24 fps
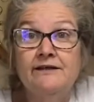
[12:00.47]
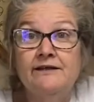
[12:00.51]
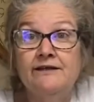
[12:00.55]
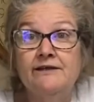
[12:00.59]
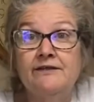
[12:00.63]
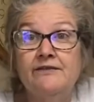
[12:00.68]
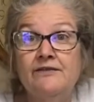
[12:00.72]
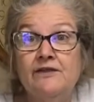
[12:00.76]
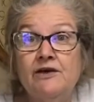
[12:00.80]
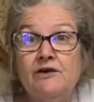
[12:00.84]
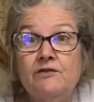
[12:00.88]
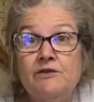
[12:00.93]

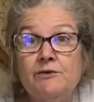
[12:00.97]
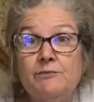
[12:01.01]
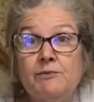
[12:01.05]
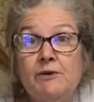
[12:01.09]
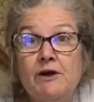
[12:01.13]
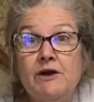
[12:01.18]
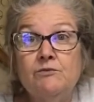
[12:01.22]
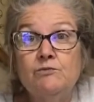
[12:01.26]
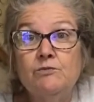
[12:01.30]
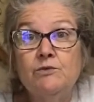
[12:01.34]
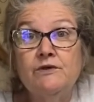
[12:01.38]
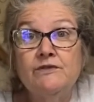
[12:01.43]
The only
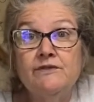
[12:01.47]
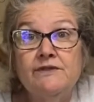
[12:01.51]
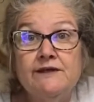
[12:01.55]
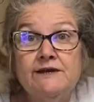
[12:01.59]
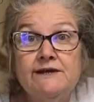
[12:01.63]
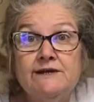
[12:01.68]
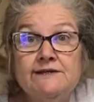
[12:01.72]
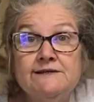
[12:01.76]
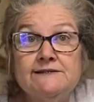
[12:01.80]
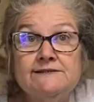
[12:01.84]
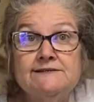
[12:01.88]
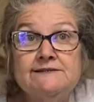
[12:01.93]
problem with
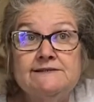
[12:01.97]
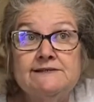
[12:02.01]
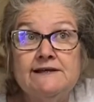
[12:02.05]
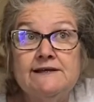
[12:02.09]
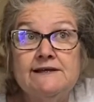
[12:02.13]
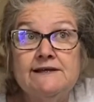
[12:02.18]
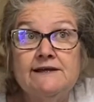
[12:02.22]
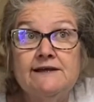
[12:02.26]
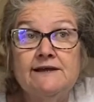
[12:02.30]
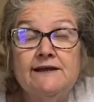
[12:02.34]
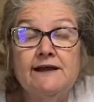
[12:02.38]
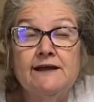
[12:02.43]
this,
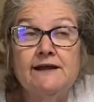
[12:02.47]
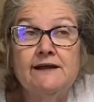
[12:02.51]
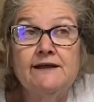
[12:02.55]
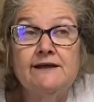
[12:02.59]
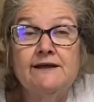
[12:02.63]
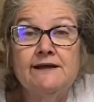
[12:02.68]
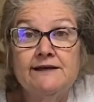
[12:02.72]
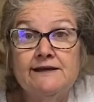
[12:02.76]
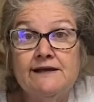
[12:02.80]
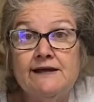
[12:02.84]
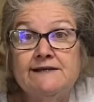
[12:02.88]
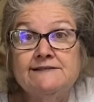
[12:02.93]

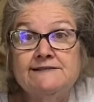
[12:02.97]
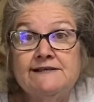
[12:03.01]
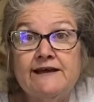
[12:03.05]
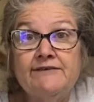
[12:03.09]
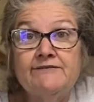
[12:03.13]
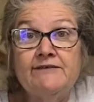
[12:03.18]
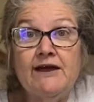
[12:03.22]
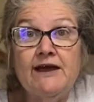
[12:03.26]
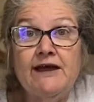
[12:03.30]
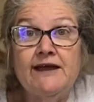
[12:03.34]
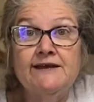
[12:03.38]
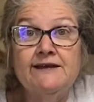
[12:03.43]
it does have
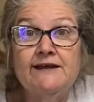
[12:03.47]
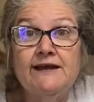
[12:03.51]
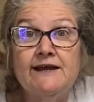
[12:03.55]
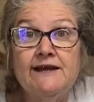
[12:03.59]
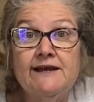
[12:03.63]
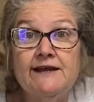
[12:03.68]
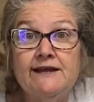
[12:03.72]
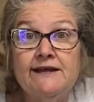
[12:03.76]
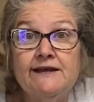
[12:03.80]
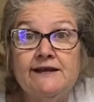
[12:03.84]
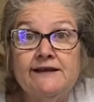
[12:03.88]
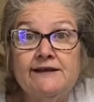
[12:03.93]

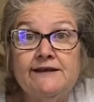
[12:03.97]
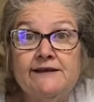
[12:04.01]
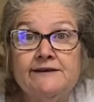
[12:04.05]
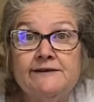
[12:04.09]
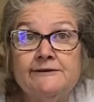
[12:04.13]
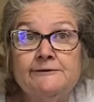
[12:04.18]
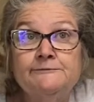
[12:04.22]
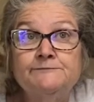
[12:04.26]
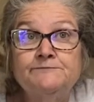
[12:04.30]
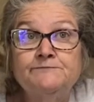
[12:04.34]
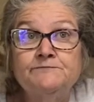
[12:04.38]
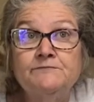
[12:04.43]
iodine in it,
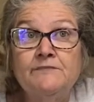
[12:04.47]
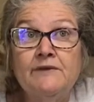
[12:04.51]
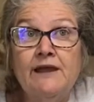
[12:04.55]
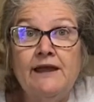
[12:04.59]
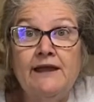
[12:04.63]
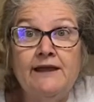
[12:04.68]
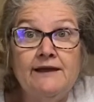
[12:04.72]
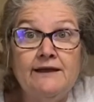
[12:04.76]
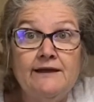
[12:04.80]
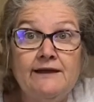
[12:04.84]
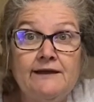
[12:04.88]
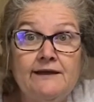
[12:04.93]

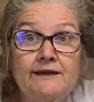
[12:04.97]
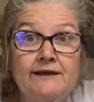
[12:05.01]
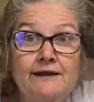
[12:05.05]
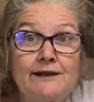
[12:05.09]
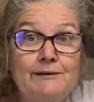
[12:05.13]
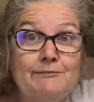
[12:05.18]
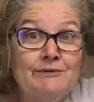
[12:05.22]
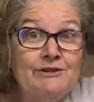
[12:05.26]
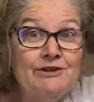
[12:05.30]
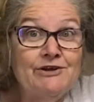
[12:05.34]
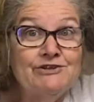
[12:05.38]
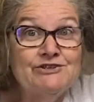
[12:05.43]
and
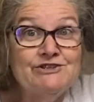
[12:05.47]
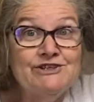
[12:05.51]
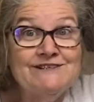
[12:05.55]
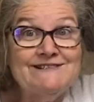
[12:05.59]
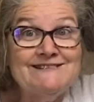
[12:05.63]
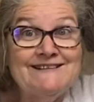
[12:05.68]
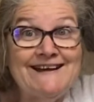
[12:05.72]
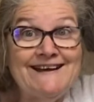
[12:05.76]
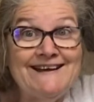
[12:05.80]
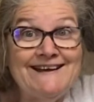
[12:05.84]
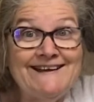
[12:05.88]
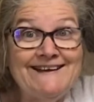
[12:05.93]
I'm allergic
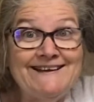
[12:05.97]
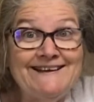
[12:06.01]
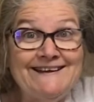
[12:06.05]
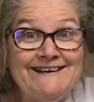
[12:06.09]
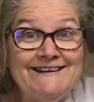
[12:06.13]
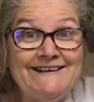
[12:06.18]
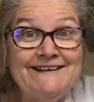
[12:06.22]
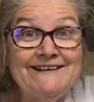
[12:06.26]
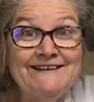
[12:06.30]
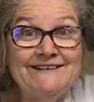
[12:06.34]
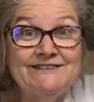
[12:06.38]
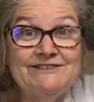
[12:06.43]
to
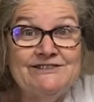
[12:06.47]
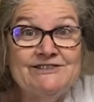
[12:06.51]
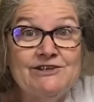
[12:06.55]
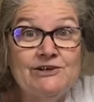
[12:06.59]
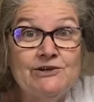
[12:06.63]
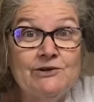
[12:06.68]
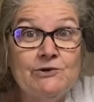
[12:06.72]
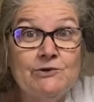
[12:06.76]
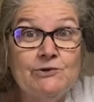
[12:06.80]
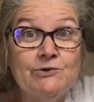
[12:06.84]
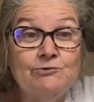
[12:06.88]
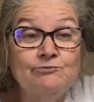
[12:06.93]
iodine,
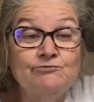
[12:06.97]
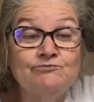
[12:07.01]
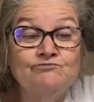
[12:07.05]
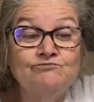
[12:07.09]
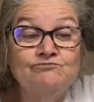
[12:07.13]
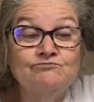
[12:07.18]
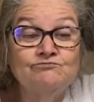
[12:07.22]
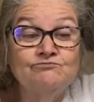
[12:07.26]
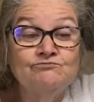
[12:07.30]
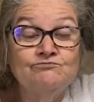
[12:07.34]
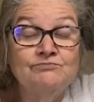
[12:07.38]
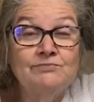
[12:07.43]
so
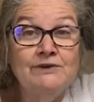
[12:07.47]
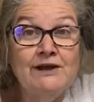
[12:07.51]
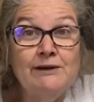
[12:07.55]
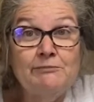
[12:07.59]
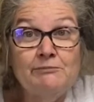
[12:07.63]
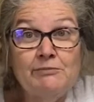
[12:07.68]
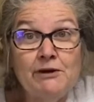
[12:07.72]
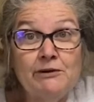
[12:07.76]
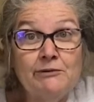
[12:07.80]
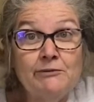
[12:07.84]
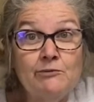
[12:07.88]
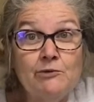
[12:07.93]
I
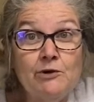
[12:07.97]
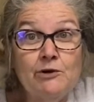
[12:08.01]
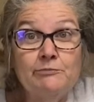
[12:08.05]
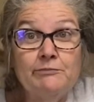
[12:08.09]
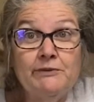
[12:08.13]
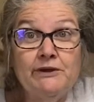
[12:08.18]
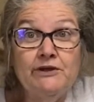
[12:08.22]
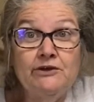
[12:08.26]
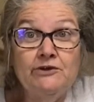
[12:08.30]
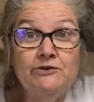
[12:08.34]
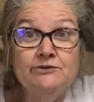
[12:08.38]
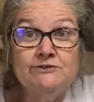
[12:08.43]
probably won't
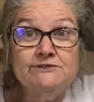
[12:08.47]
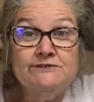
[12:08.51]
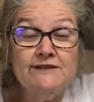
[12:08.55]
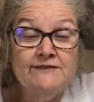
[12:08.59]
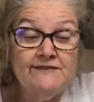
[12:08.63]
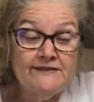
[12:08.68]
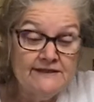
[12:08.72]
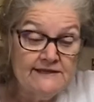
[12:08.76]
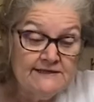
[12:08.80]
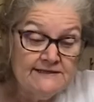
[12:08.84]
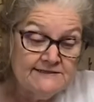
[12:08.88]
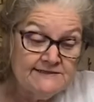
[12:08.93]
be using
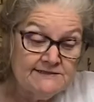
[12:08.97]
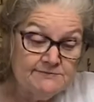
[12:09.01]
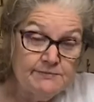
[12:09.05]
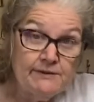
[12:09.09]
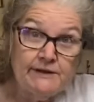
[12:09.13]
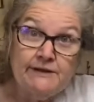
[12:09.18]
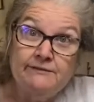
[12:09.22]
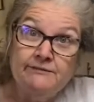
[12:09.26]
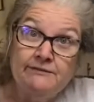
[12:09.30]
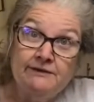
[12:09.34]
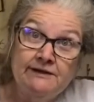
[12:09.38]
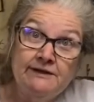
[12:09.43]
this,
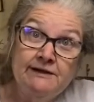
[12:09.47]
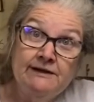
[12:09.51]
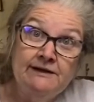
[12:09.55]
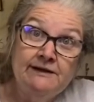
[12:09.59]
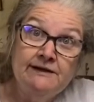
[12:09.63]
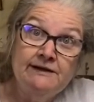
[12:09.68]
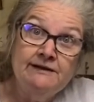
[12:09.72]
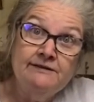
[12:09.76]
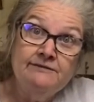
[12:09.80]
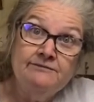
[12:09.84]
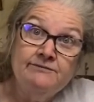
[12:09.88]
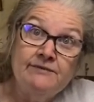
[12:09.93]
but
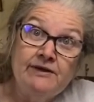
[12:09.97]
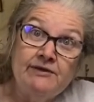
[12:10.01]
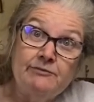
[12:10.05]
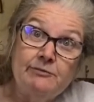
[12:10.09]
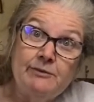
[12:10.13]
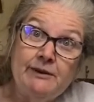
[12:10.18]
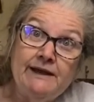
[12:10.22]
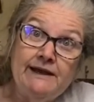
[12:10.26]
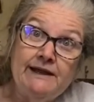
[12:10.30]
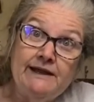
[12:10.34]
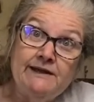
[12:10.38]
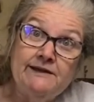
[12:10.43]

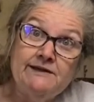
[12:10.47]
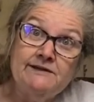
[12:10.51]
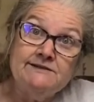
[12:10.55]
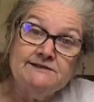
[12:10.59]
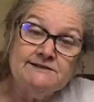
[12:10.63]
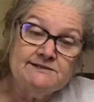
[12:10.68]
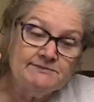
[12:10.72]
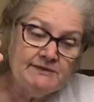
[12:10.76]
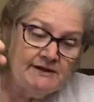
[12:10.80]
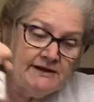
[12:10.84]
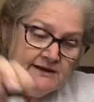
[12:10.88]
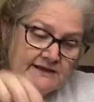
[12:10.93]
everybody
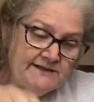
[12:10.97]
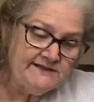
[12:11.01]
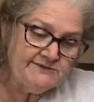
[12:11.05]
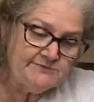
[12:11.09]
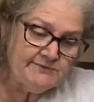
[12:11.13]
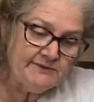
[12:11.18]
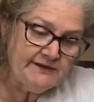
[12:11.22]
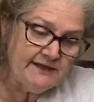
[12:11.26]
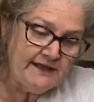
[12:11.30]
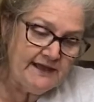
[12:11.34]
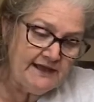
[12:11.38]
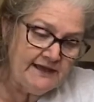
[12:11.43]
else, my
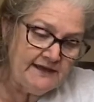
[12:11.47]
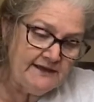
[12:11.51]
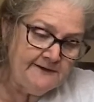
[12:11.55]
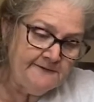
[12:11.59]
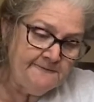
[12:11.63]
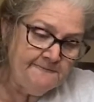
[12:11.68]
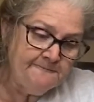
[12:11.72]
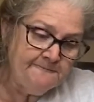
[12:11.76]
husband can.